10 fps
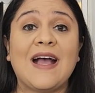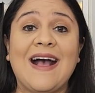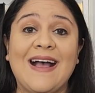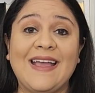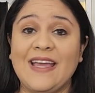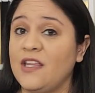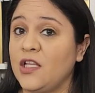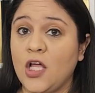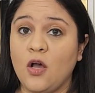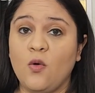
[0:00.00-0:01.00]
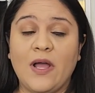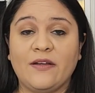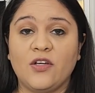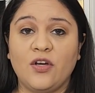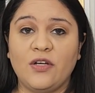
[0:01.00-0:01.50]
high and low
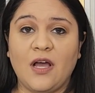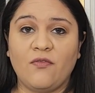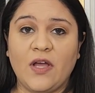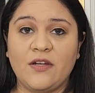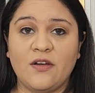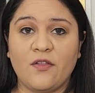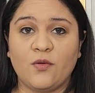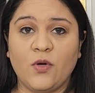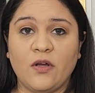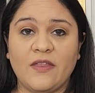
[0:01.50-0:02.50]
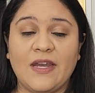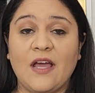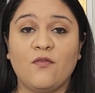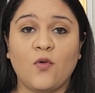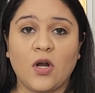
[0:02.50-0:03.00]
and could not find another book that
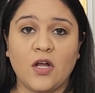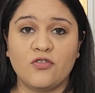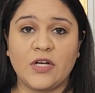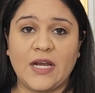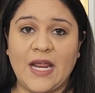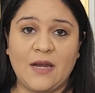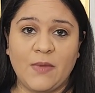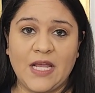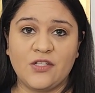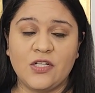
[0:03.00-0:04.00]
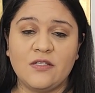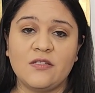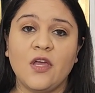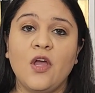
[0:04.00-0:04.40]
had 408 pages.